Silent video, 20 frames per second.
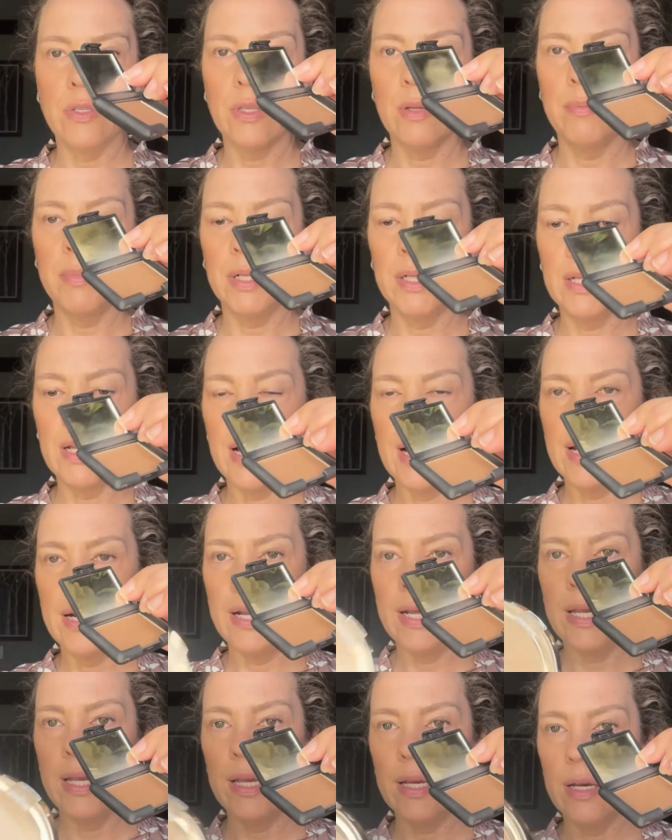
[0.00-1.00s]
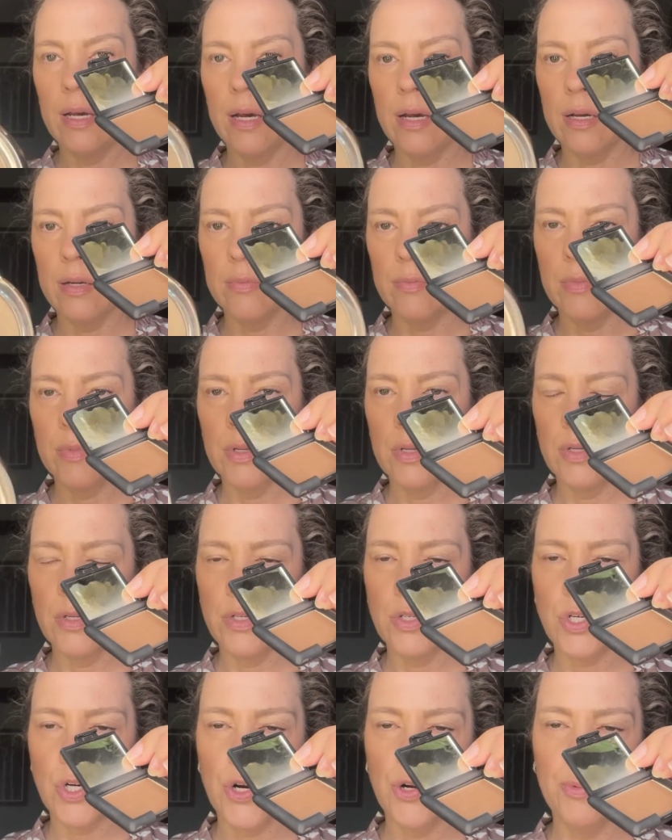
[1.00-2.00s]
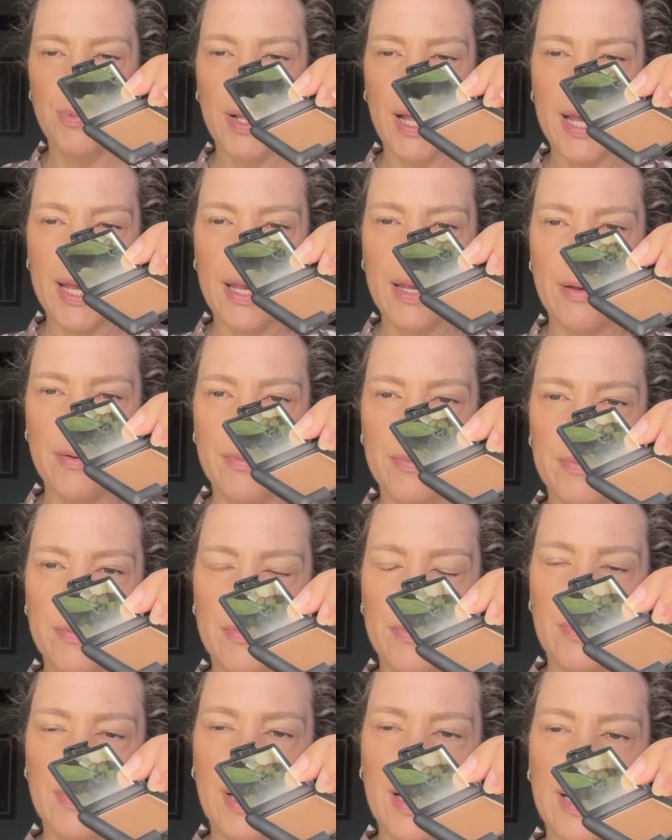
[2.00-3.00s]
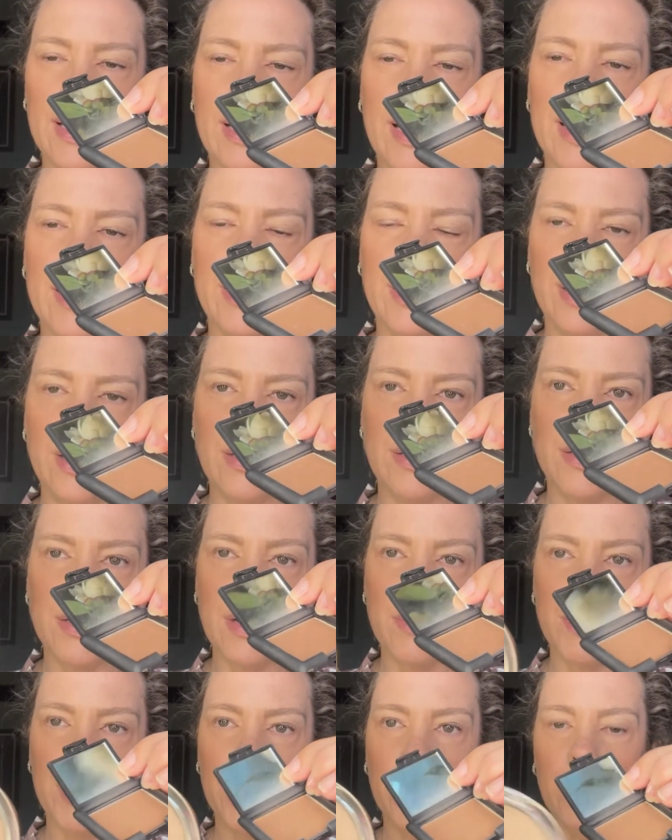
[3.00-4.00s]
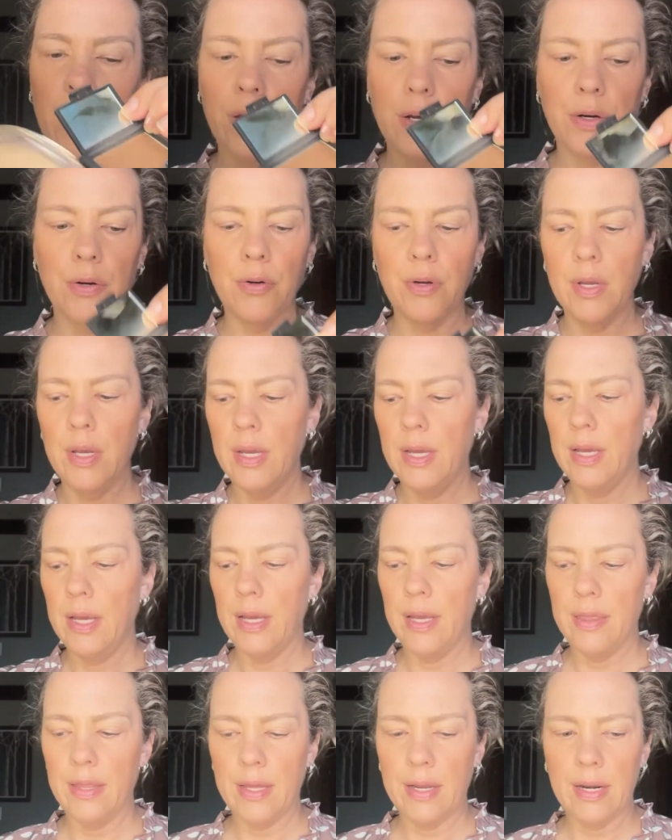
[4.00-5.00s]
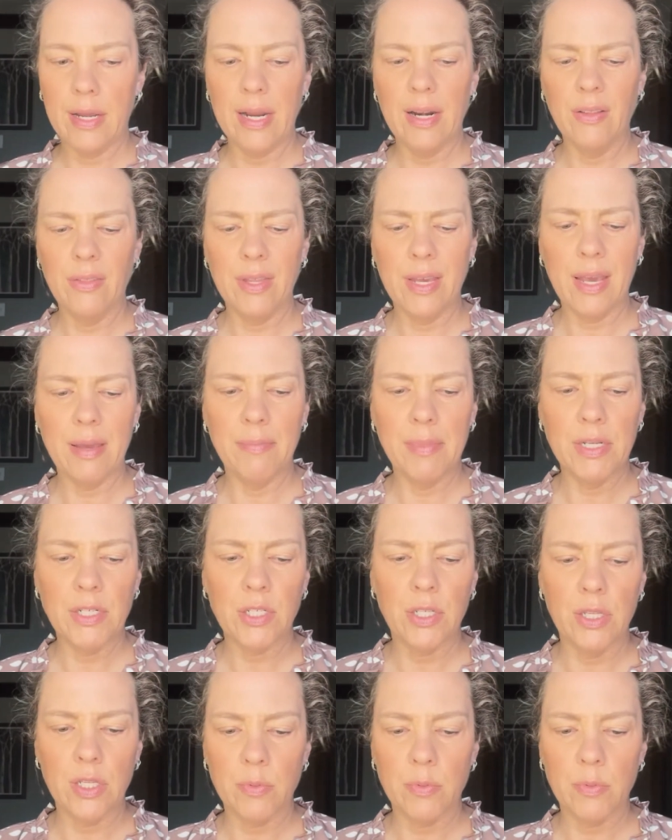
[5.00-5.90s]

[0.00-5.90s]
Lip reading: the MILANI Strobe Light highlighter in Summer Glow. And then I don't think I mentioned this